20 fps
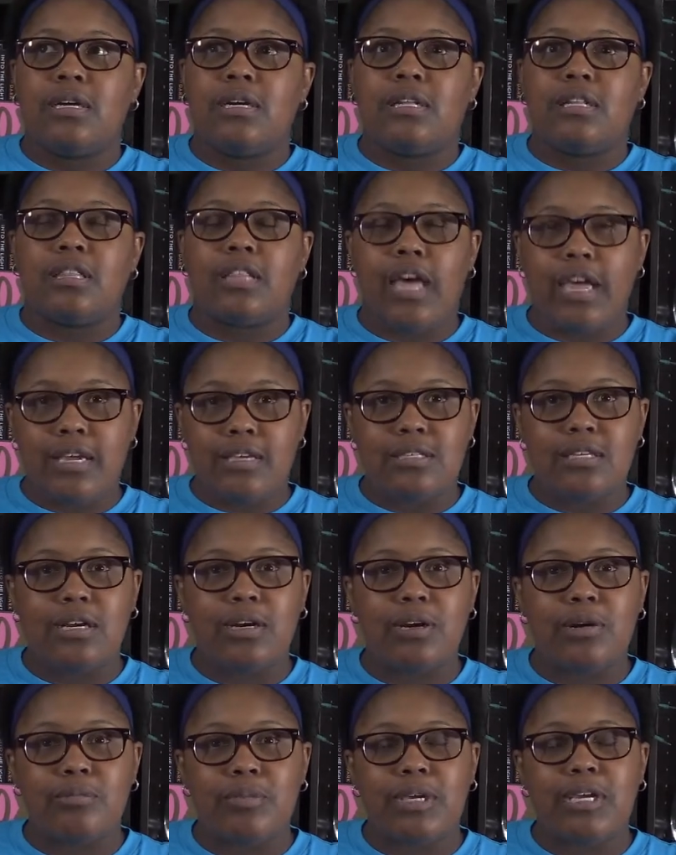likes
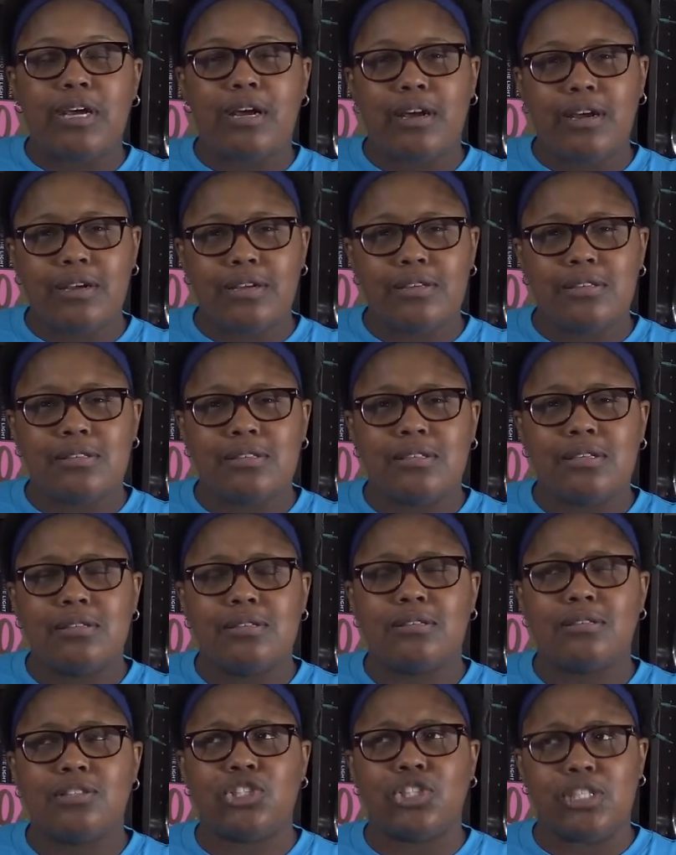her because
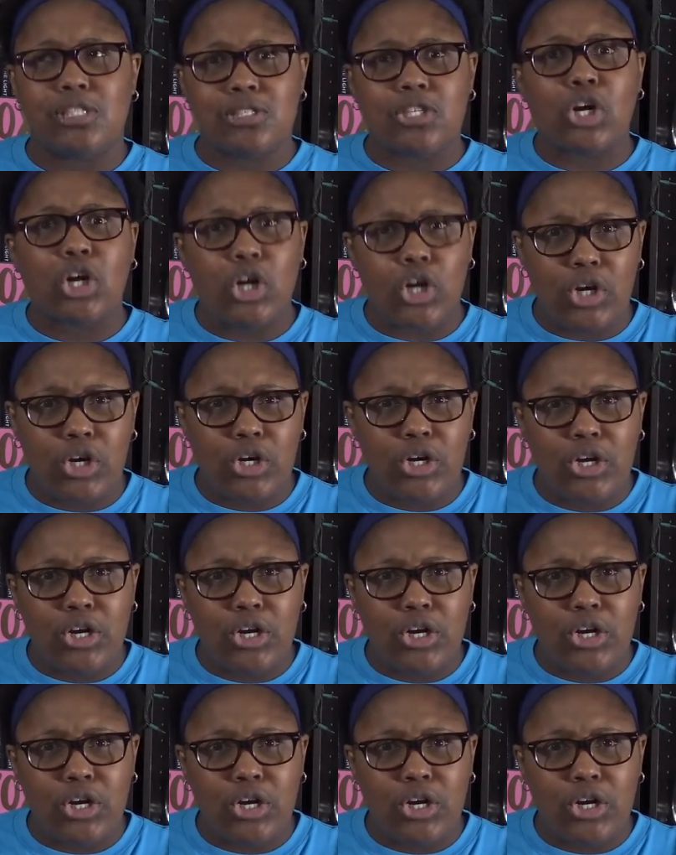she's her.